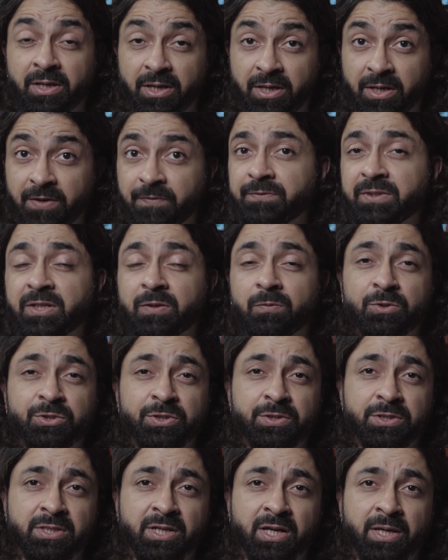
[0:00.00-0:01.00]
if there was
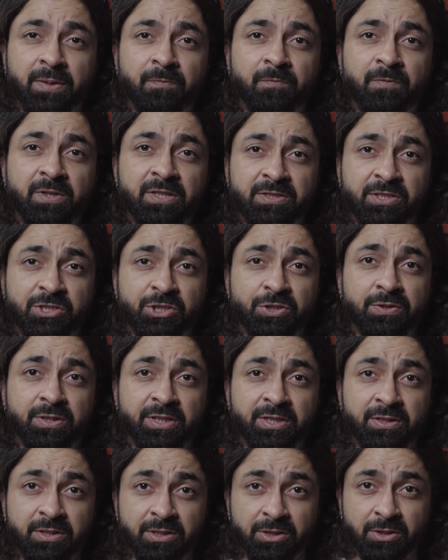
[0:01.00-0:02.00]
a time when such a
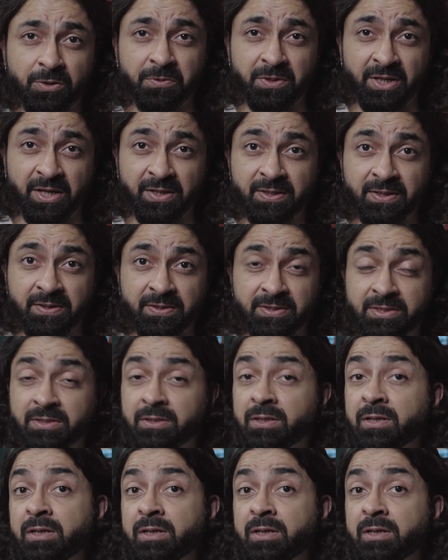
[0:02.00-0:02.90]
thing did not exist,